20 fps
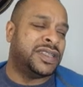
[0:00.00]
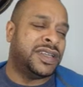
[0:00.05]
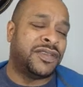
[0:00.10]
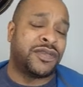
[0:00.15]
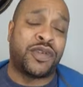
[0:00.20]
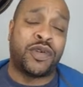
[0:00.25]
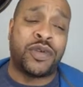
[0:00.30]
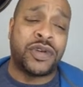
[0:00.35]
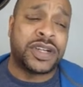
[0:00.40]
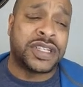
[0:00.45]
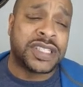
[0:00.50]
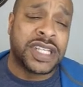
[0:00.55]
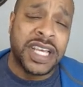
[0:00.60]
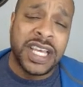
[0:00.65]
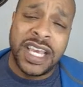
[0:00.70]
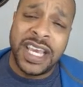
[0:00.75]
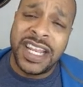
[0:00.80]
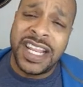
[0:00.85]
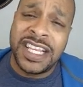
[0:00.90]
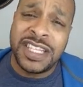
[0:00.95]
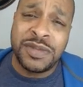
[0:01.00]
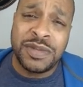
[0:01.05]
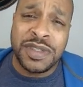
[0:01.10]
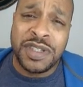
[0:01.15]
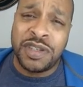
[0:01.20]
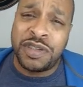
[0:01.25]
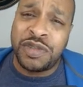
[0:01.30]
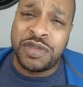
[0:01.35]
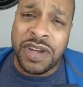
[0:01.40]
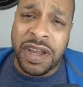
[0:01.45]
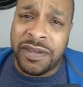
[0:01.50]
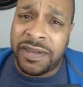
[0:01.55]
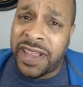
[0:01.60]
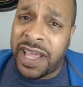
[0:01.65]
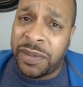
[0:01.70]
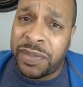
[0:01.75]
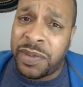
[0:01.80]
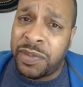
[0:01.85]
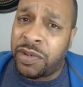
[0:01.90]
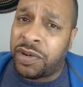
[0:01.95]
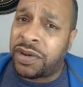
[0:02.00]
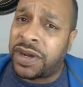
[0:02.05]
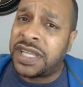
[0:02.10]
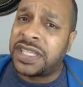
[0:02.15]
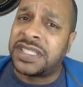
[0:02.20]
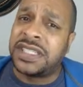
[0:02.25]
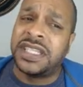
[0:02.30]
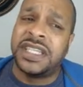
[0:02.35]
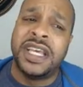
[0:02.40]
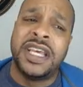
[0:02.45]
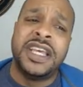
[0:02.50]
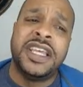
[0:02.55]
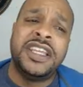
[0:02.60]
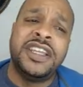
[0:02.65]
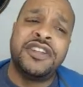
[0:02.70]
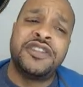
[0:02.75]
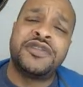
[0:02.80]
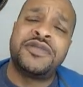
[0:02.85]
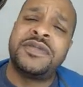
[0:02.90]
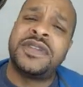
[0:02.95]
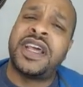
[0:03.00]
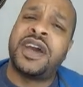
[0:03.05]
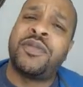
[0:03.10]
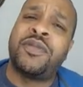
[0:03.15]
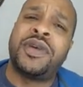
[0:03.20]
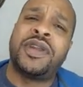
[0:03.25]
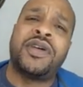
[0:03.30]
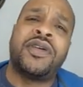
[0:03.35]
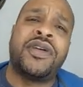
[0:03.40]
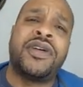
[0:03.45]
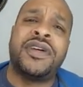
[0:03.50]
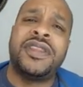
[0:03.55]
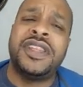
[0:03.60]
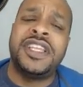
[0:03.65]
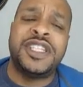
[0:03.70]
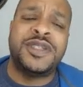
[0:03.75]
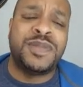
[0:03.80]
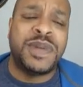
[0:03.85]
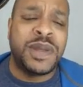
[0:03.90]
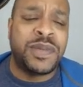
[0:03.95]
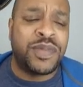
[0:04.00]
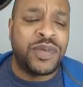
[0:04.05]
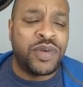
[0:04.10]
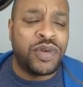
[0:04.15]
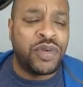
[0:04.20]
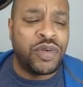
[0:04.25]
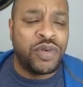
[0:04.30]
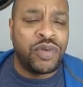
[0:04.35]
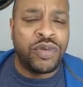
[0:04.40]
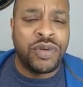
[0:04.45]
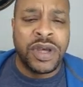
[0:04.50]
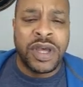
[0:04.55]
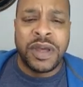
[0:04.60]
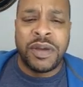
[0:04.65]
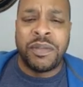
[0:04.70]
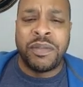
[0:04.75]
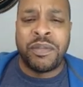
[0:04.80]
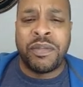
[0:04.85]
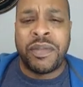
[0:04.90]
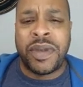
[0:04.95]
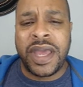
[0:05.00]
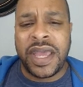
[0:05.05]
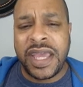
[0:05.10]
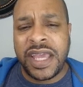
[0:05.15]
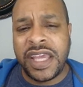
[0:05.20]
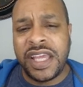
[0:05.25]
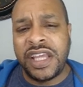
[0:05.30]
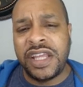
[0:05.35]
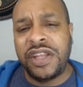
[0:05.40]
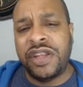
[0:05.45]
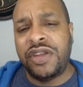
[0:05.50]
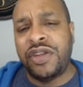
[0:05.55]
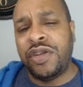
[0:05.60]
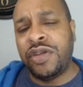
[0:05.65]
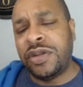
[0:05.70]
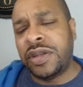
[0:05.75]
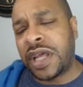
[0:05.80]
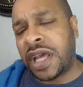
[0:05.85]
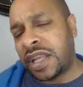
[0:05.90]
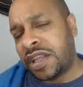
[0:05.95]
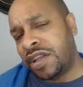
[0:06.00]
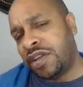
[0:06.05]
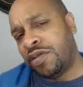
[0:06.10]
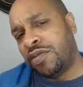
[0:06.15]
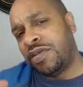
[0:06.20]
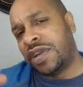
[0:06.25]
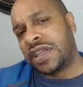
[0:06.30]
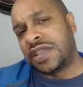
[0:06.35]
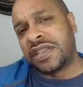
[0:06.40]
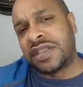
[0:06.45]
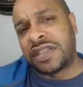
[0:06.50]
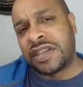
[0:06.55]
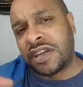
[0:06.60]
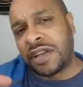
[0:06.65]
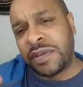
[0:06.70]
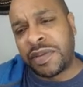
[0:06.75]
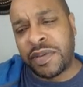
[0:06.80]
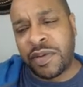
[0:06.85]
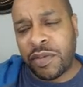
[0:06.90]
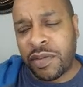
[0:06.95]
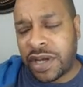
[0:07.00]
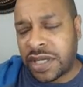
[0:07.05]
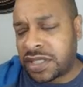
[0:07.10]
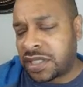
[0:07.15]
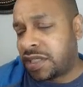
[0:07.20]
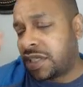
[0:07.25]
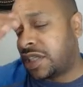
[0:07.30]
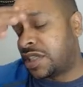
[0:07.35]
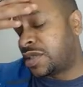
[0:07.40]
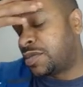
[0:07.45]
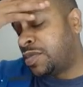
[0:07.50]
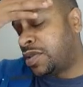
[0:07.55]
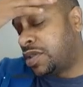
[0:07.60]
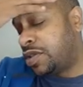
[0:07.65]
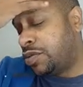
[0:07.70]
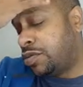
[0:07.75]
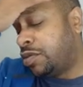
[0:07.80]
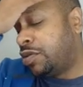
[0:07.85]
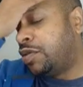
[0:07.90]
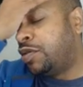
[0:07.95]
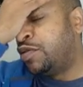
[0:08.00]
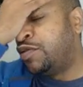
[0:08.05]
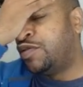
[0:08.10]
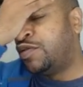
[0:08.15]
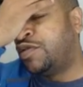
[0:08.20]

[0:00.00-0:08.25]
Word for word: of course. And that's what's going to drive a lot of people crazy years from now, when all these people who made, not you necessarily if you're watching this, but you, you,